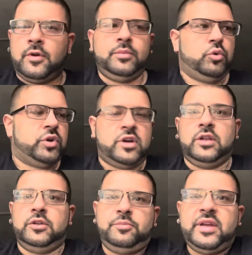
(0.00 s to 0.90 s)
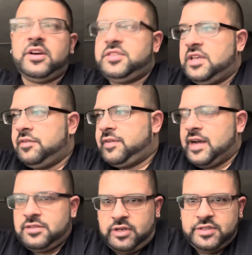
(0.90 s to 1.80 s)
Lord Cutler, because he
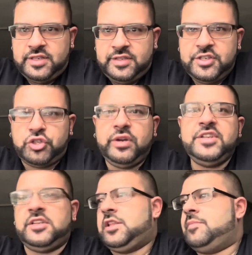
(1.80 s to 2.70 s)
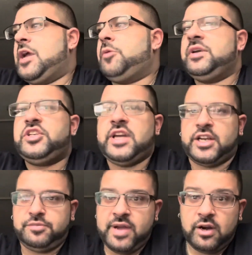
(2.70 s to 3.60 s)
sees treason in them helping Jack
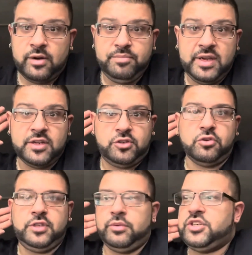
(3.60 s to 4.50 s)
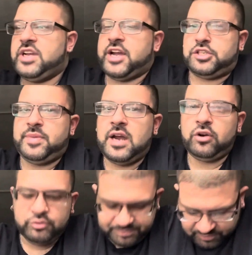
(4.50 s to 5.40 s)
Sparrow and being associated with Jack
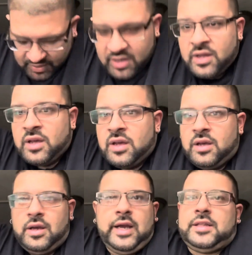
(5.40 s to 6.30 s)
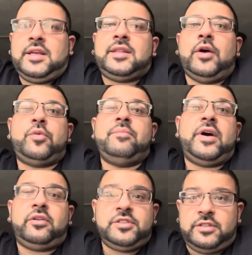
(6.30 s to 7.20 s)
Sparrow. I think that would have been
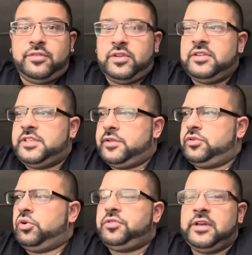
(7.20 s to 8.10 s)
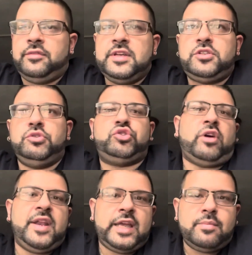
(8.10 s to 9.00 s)
better instead of this whole thing of these two
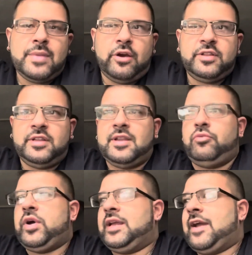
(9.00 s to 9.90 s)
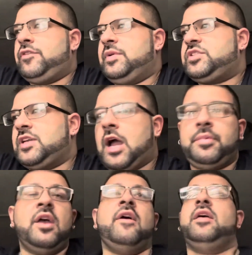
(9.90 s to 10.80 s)
trying to get married, then that wedding having to be stopped.
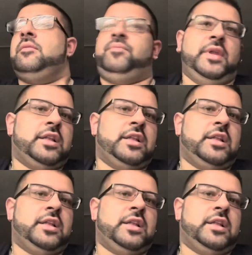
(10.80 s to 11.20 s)
I